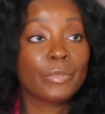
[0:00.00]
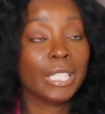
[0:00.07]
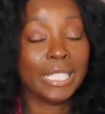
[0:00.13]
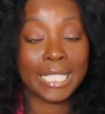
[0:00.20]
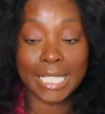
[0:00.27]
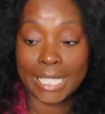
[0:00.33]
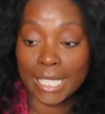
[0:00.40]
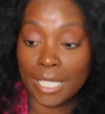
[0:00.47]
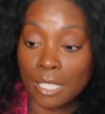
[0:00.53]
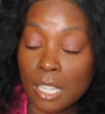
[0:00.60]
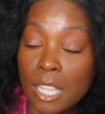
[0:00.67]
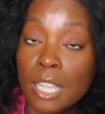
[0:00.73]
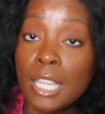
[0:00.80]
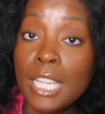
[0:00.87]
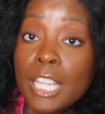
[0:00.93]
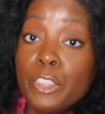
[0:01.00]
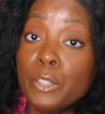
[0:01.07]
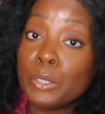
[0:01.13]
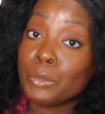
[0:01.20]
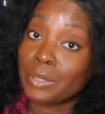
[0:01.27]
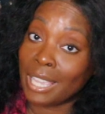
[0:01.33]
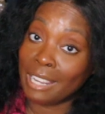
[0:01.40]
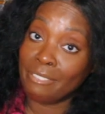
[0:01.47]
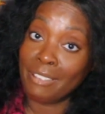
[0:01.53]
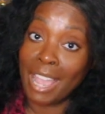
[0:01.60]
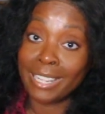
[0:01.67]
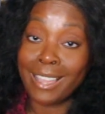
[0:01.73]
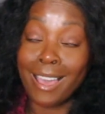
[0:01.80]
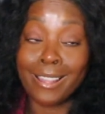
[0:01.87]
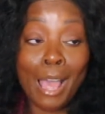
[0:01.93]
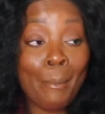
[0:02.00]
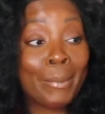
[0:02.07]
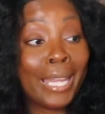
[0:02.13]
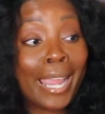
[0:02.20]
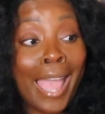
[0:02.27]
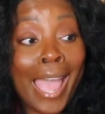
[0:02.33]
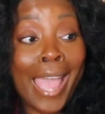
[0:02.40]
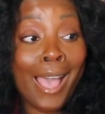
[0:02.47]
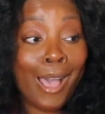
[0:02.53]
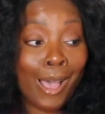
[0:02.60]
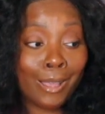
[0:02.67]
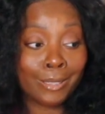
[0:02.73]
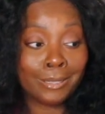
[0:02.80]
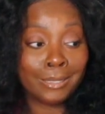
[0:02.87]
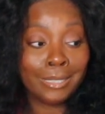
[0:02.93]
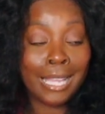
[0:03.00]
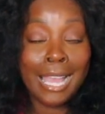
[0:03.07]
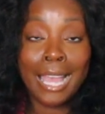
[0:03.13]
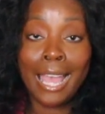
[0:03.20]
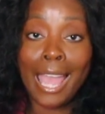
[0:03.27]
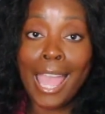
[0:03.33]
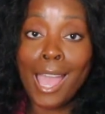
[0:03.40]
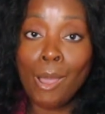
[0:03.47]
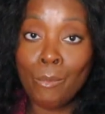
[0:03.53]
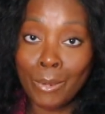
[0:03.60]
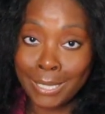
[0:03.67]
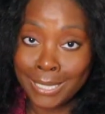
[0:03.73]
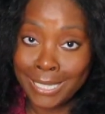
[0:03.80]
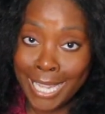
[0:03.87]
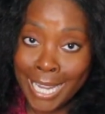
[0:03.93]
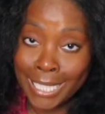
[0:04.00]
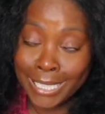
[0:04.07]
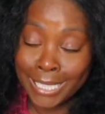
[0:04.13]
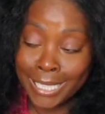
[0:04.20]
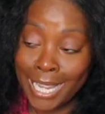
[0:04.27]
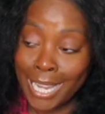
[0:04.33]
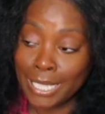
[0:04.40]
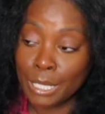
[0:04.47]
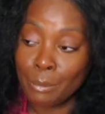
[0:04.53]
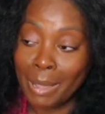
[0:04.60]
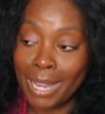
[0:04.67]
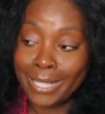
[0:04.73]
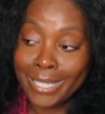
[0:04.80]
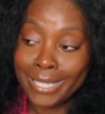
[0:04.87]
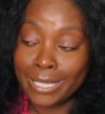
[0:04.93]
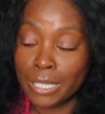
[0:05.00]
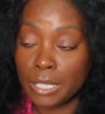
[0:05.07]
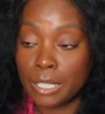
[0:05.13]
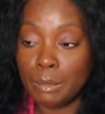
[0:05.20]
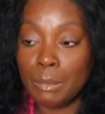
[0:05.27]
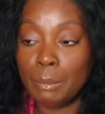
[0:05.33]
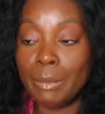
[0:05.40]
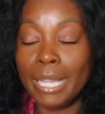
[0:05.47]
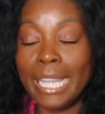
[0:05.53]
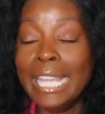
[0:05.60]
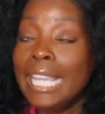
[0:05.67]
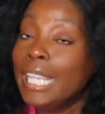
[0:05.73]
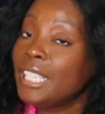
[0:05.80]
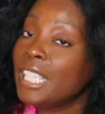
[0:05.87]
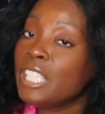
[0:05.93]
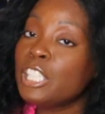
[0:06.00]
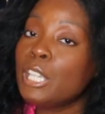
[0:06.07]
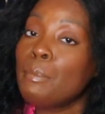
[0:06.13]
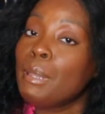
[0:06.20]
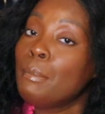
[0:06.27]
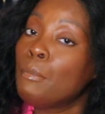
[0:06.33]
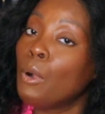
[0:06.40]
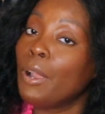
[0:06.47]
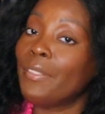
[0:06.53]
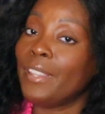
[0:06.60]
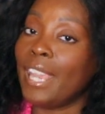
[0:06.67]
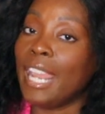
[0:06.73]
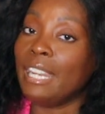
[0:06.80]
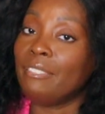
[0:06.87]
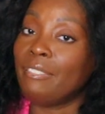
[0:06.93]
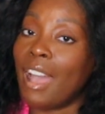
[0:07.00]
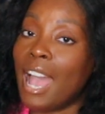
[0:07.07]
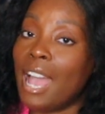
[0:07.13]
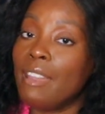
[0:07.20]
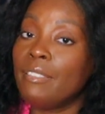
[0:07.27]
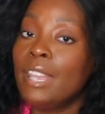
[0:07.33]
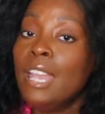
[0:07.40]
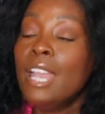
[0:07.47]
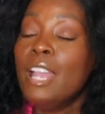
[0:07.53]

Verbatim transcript: Listen, this was $85. I mean, I don't, I don't want to say it just in case somebody listening to me, but this should be more than 85